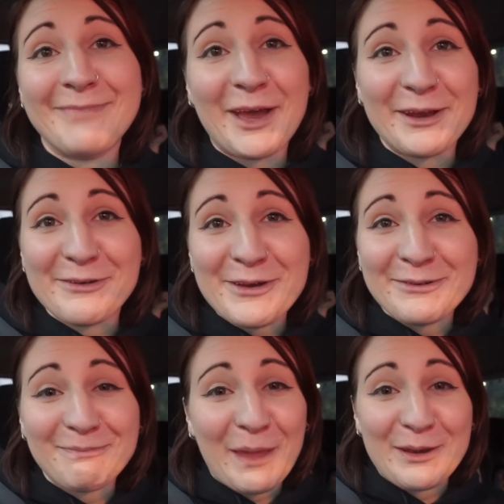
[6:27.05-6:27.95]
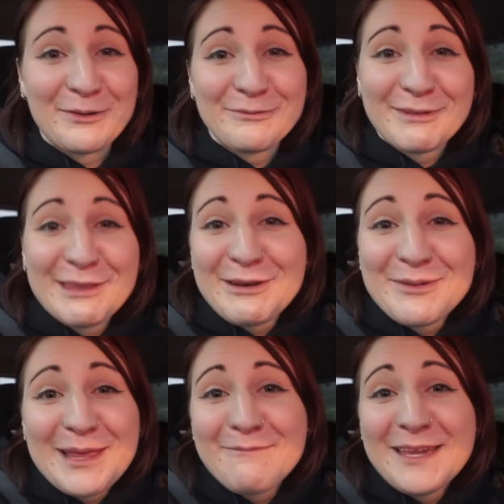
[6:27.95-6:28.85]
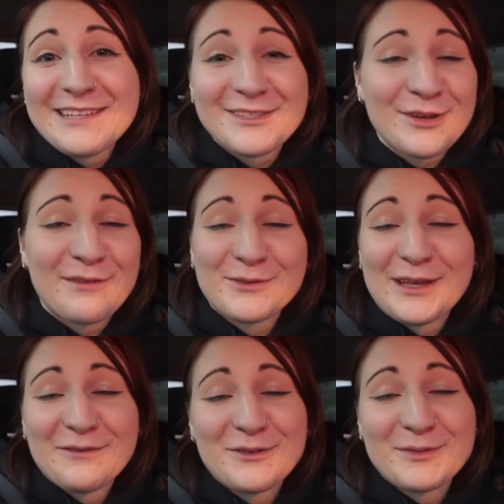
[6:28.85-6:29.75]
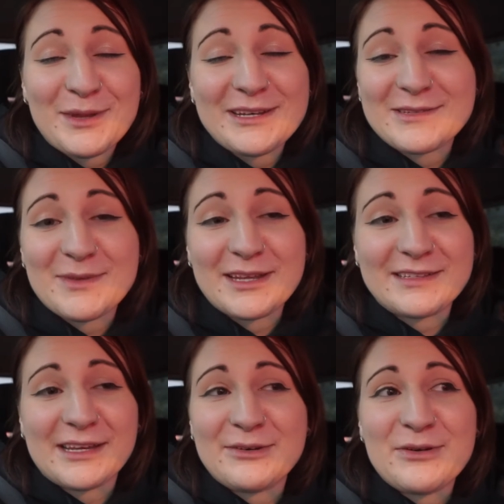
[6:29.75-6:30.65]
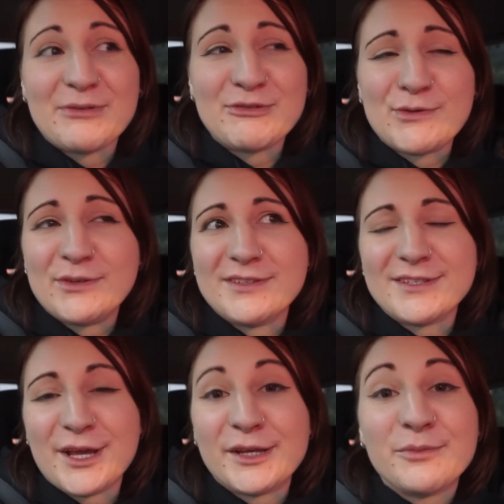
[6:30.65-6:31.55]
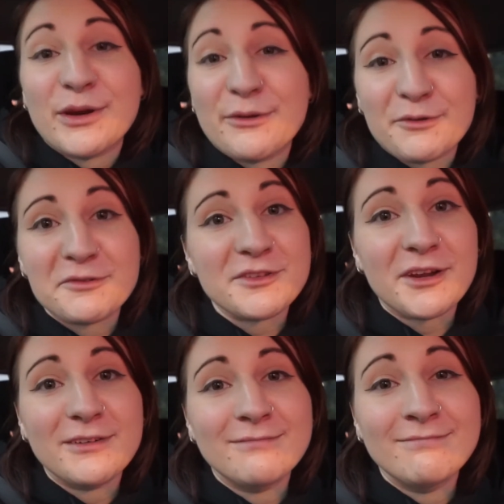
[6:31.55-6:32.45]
I don't know. I don't really know what that means. Travis will have to explain it to me because I don't know what drilled and slotted brake rotors are.